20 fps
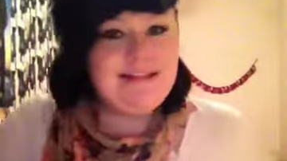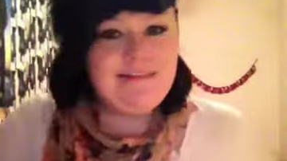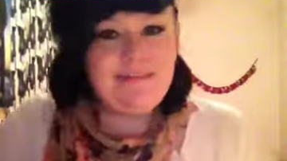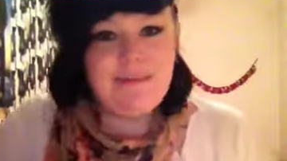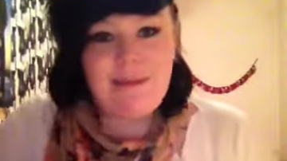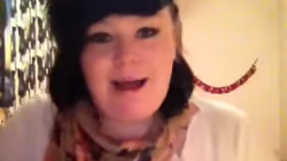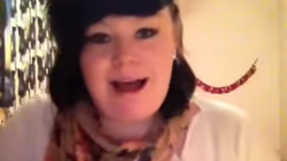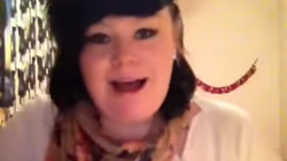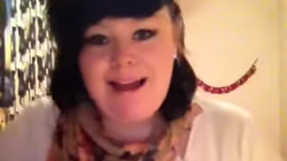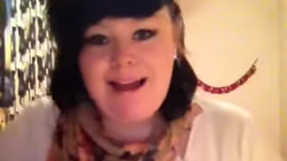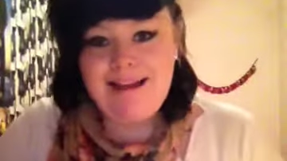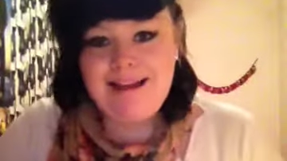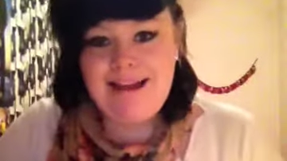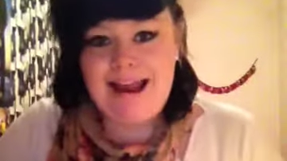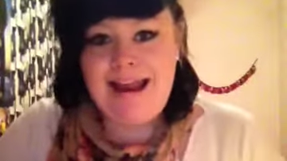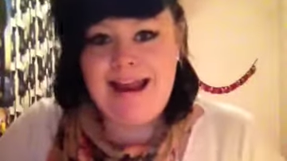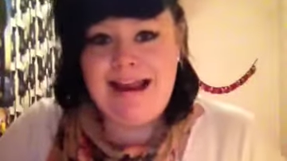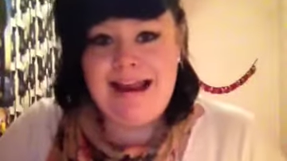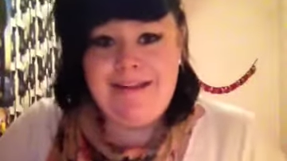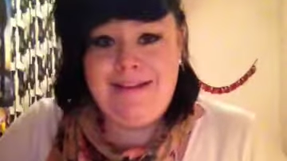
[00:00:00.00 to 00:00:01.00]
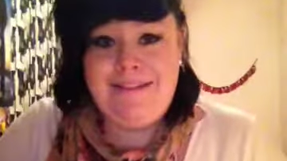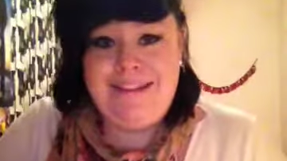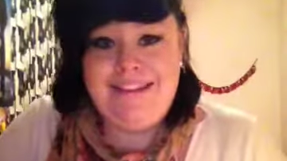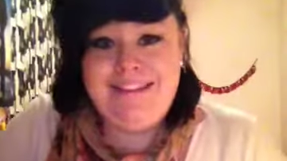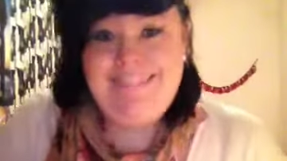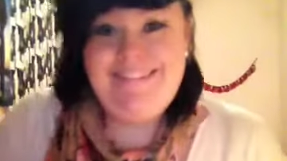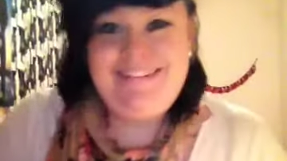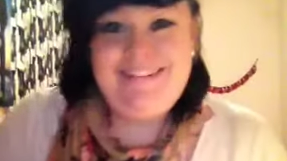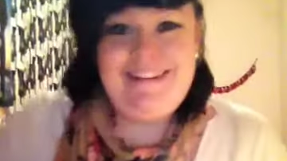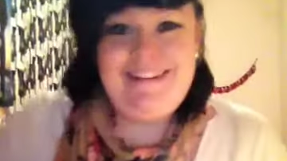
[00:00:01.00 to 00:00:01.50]
to be buying anything.
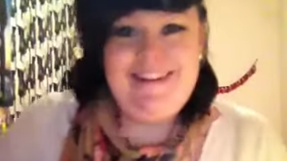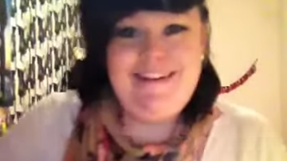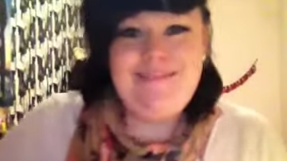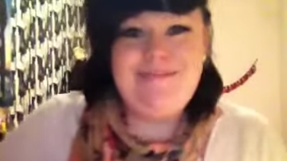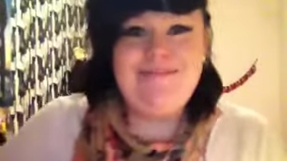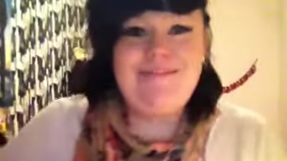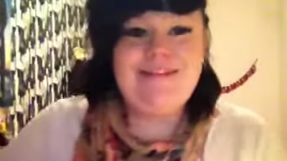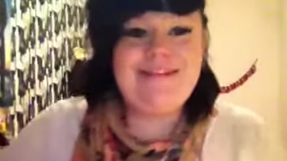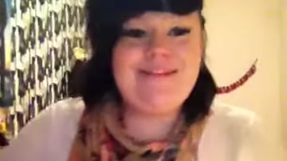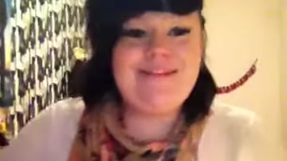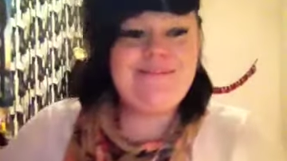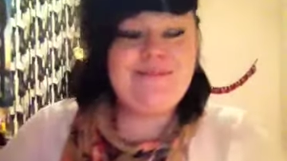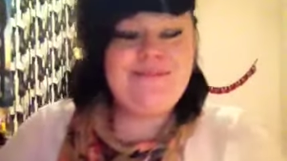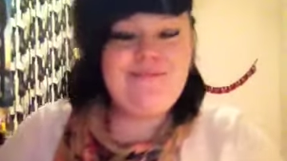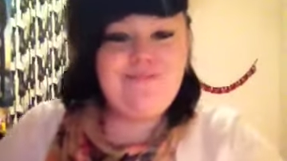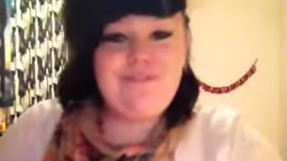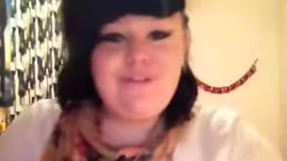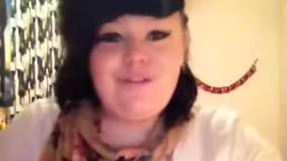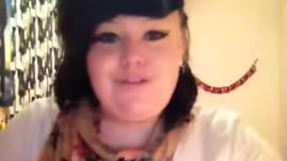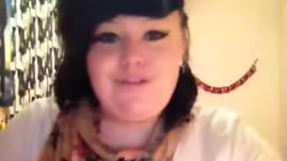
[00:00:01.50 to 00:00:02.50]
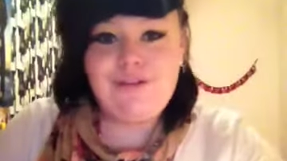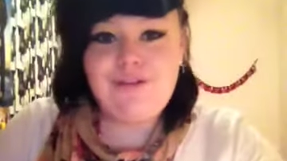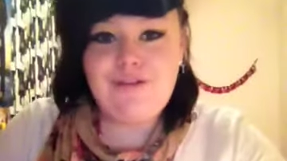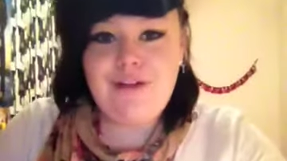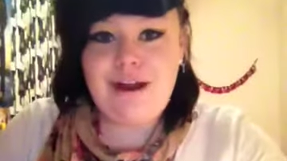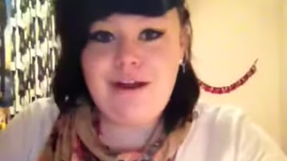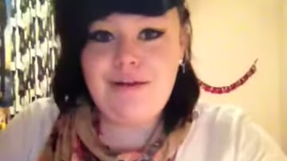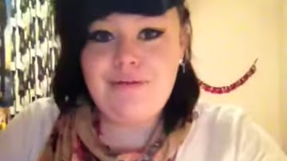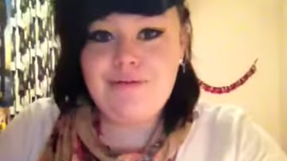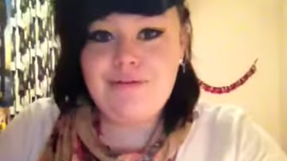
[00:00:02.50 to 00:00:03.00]
We just went for a look
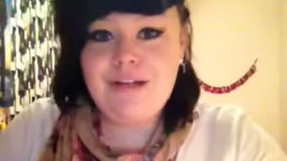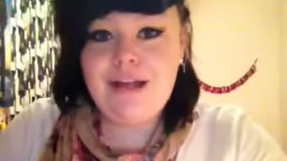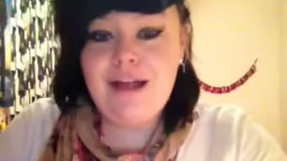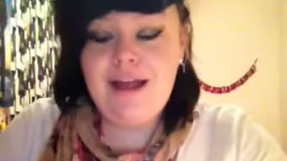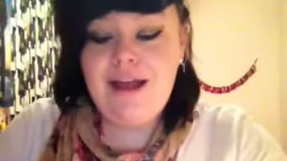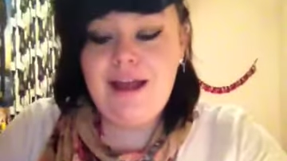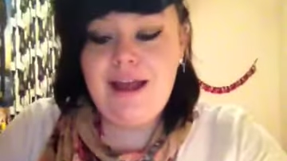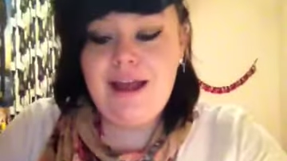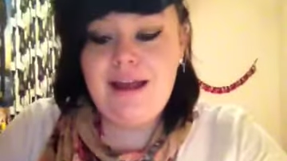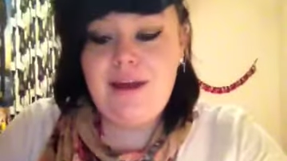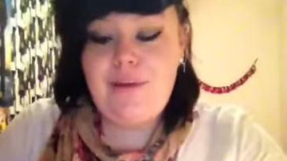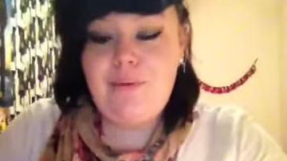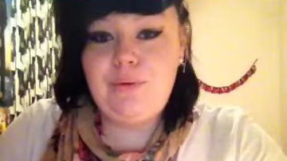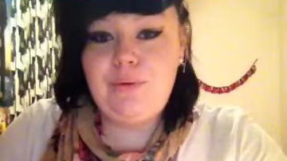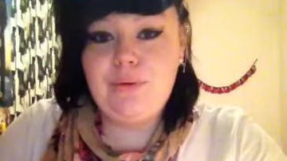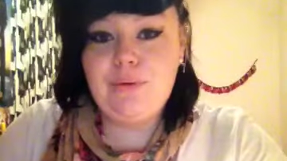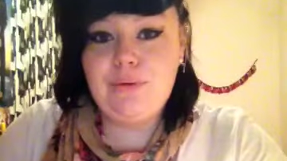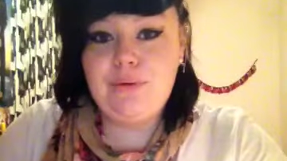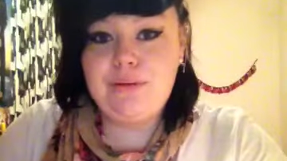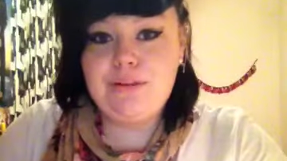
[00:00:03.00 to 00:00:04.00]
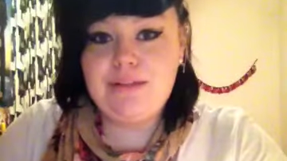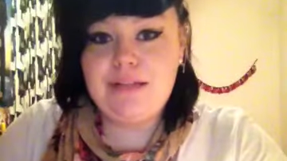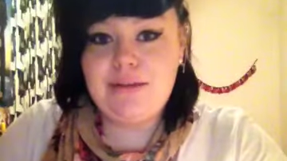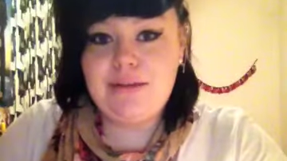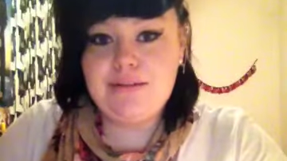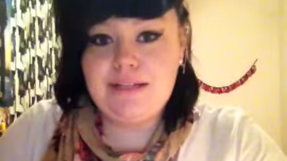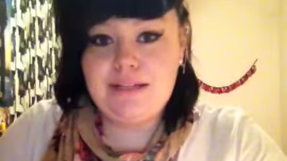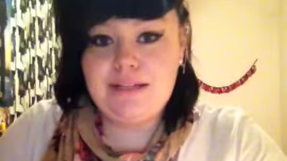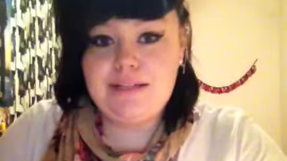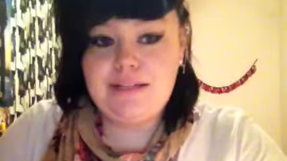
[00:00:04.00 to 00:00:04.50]
round in our local town
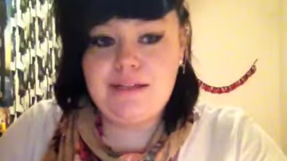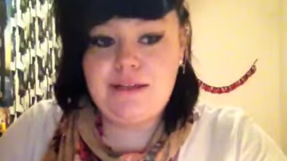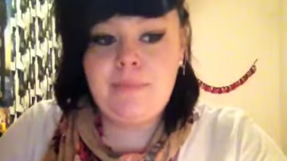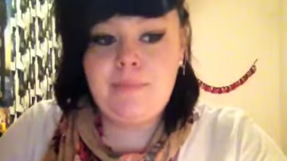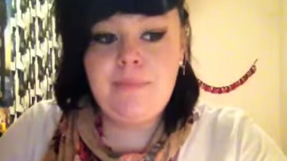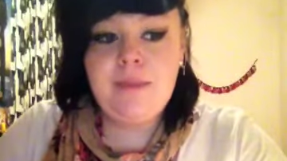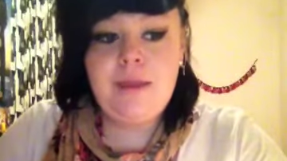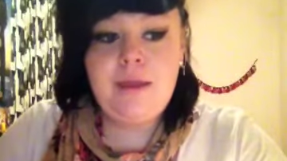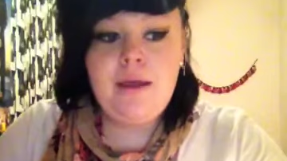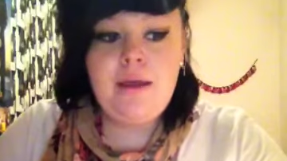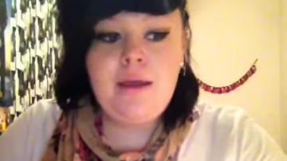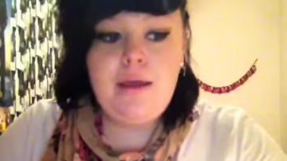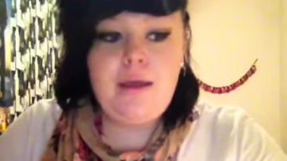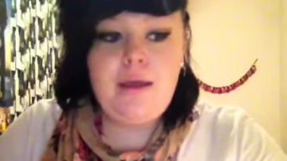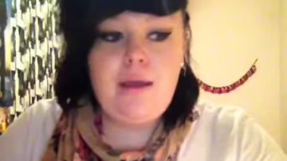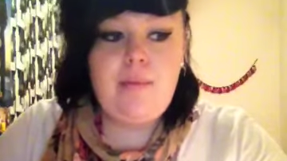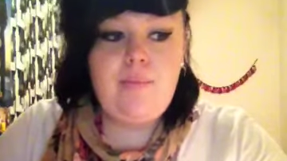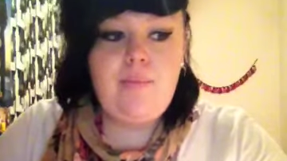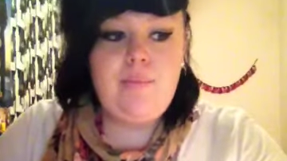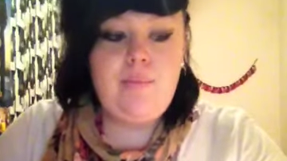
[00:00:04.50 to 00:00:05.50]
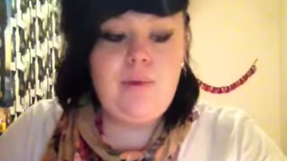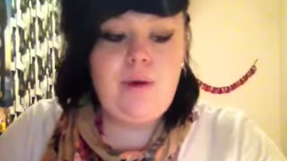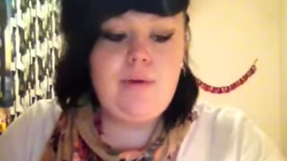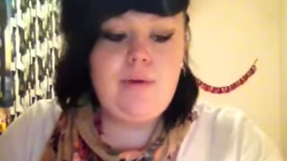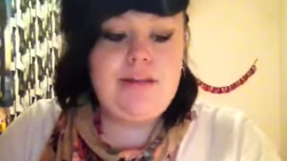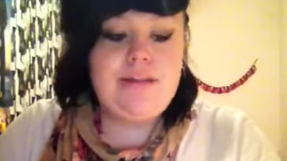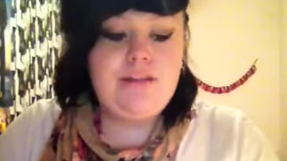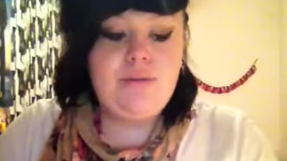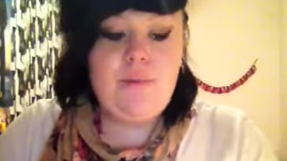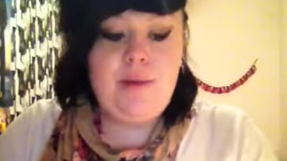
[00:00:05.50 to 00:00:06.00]
centre. I
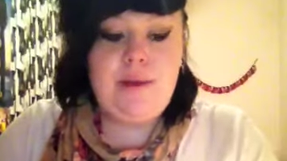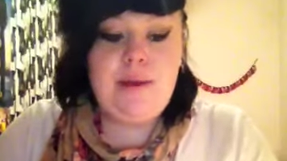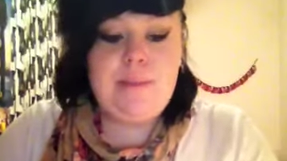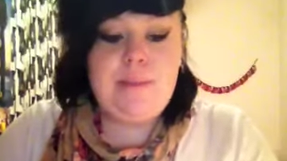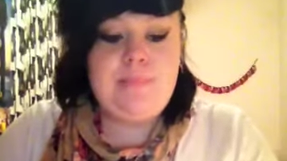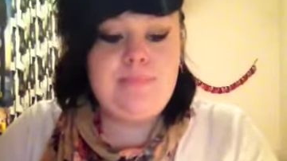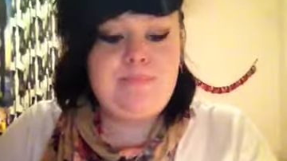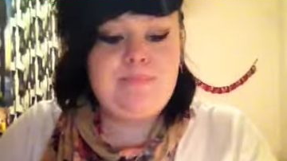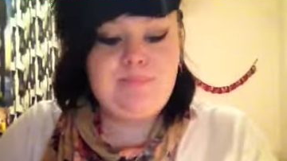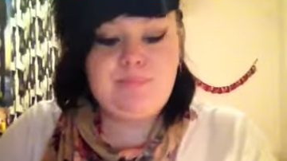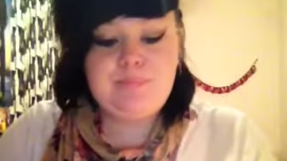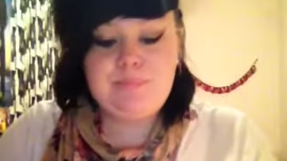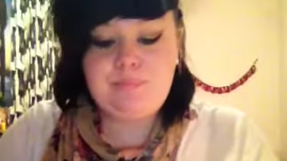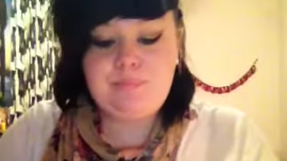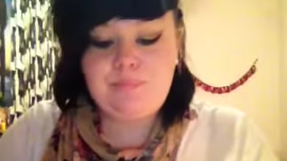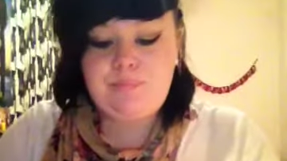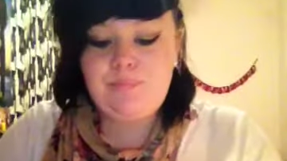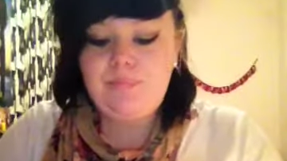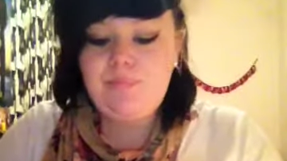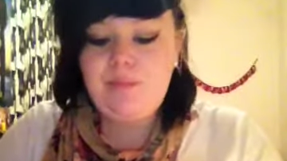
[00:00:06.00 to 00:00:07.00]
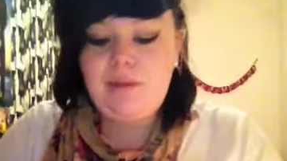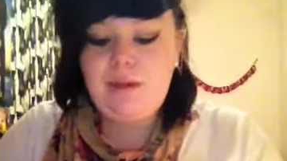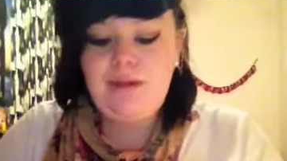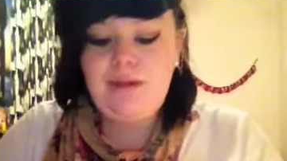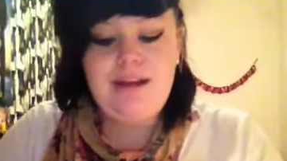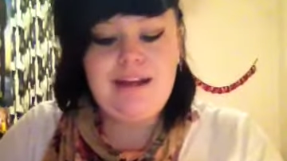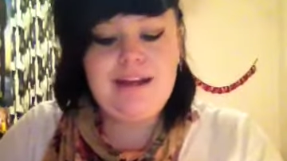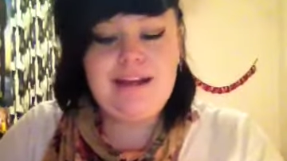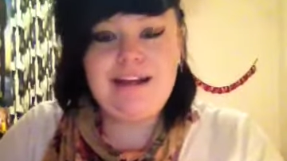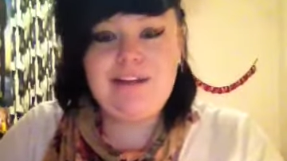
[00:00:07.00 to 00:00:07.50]
went to Wigan,
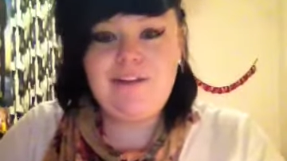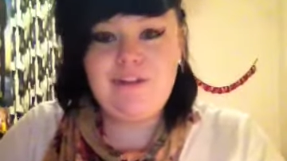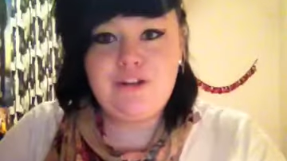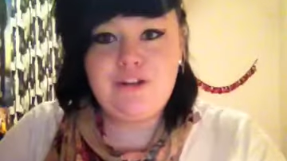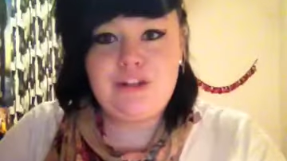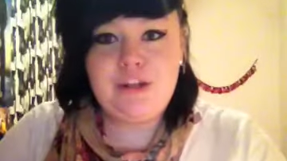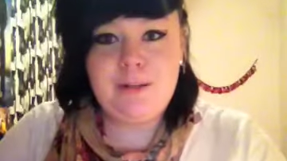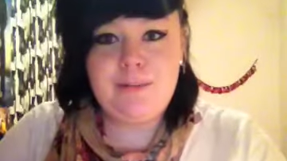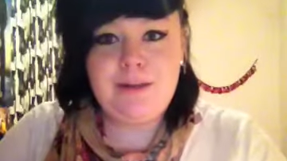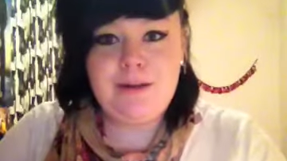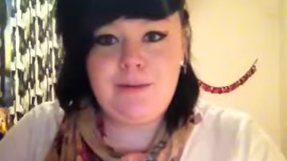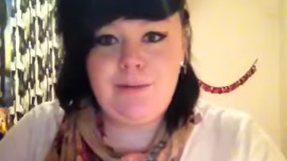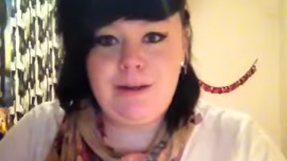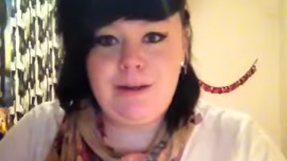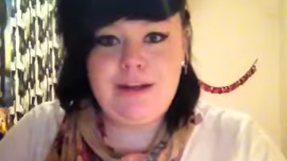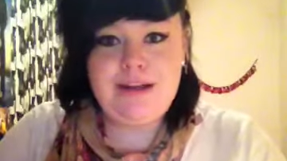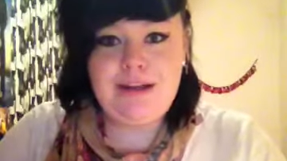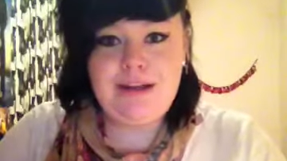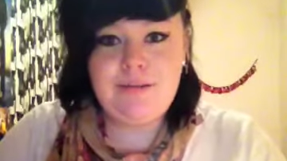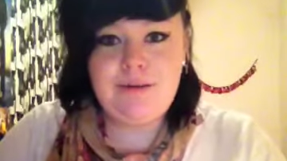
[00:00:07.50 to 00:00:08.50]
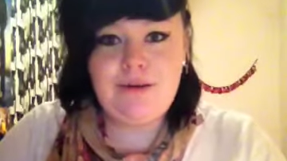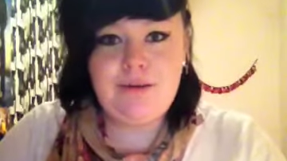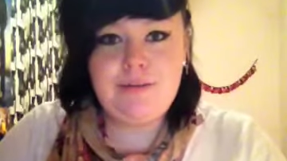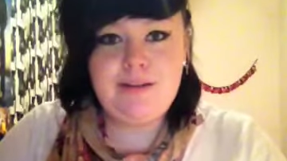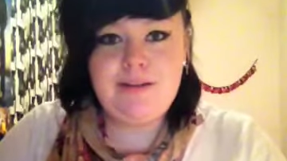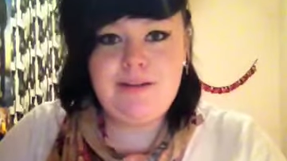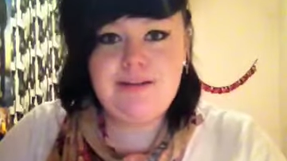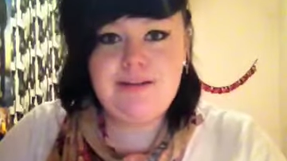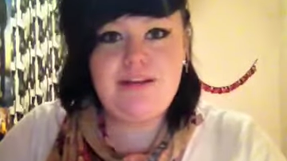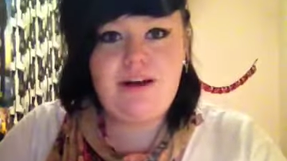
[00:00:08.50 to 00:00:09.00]
and I never go shopping in Wigan anymore
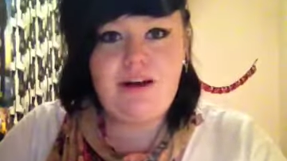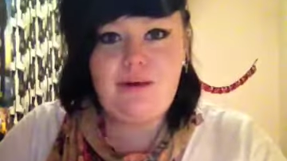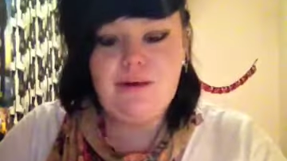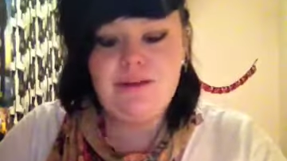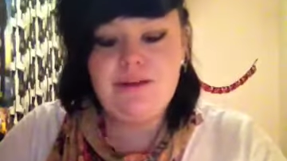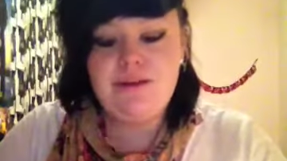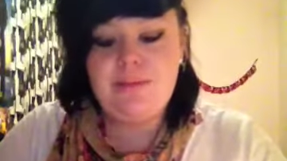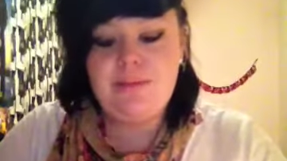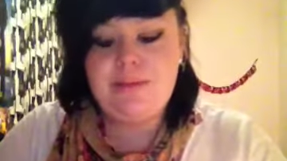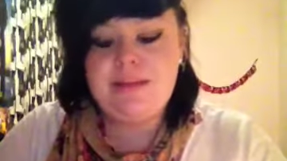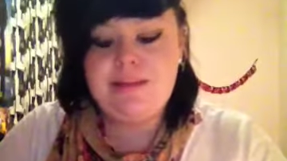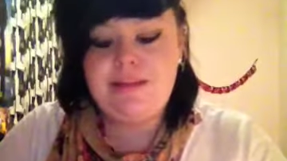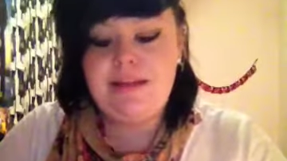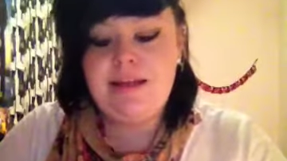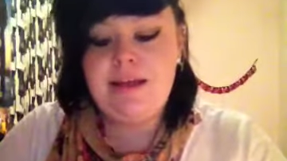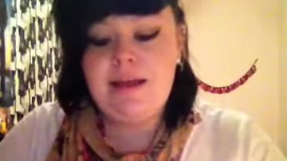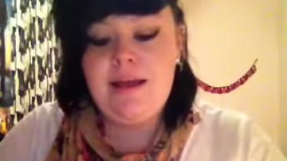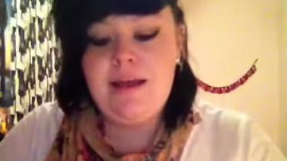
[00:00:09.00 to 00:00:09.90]
because it's always too busy.